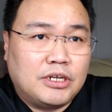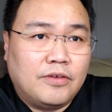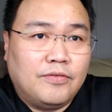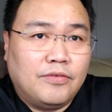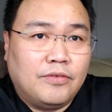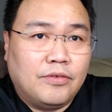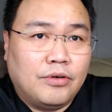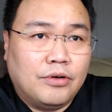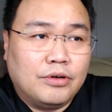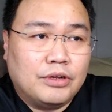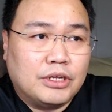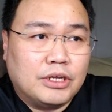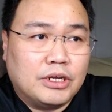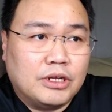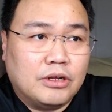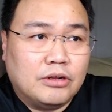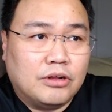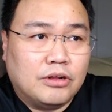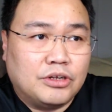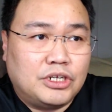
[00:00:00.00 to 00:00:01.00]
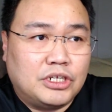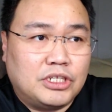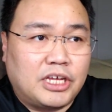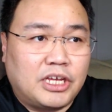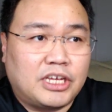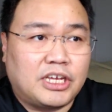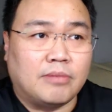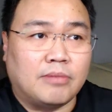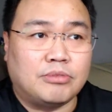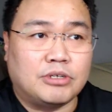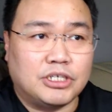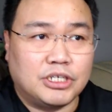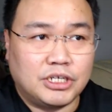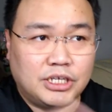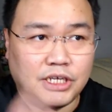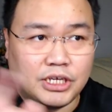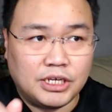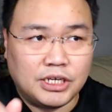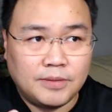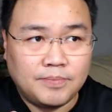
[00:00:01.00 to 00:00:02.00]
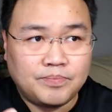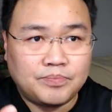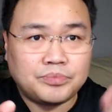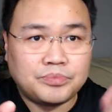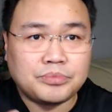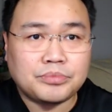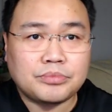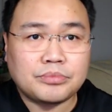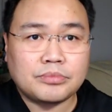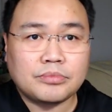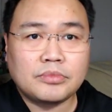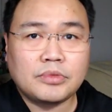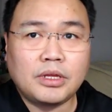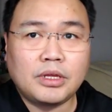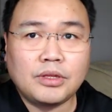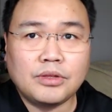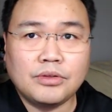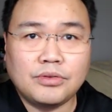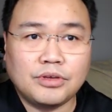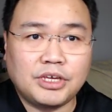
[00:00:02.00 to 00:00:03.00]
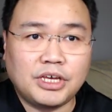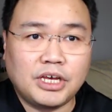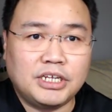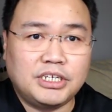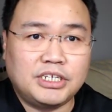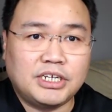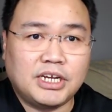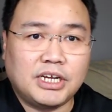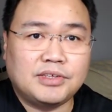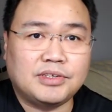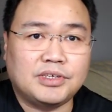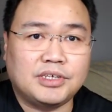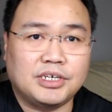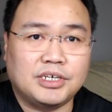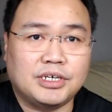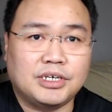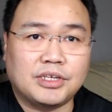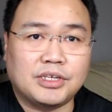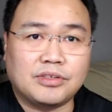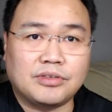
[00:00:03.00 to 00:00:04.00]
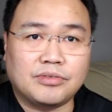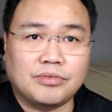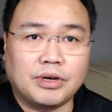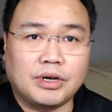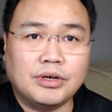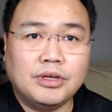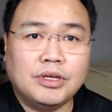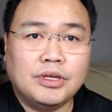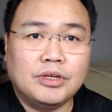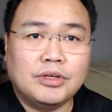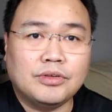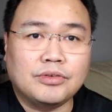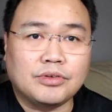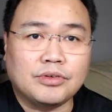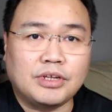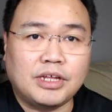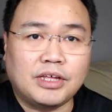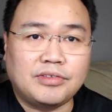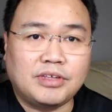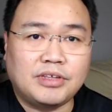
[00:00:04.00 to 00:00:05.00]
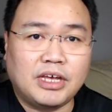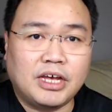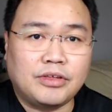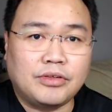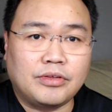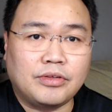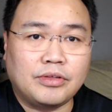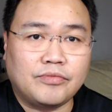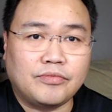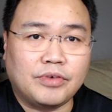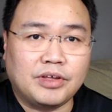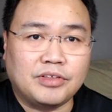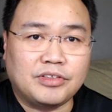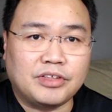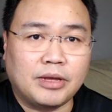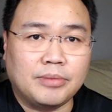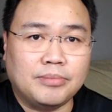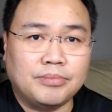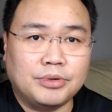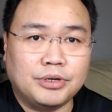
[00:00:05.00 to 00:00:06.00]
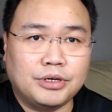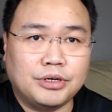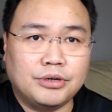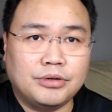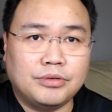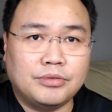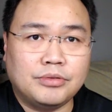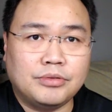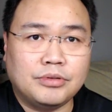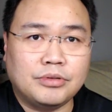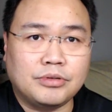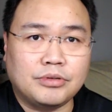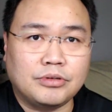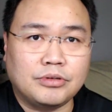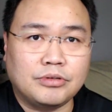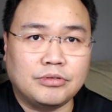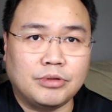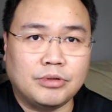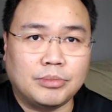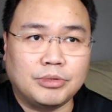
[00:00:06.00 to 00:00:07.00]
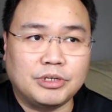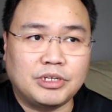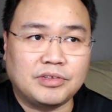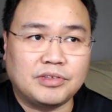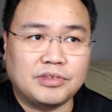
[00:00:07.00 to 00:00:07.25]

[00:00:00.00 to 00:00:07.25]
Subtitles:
for the Logitech capture here, so you can adjust here as well. So let's say for example, remember just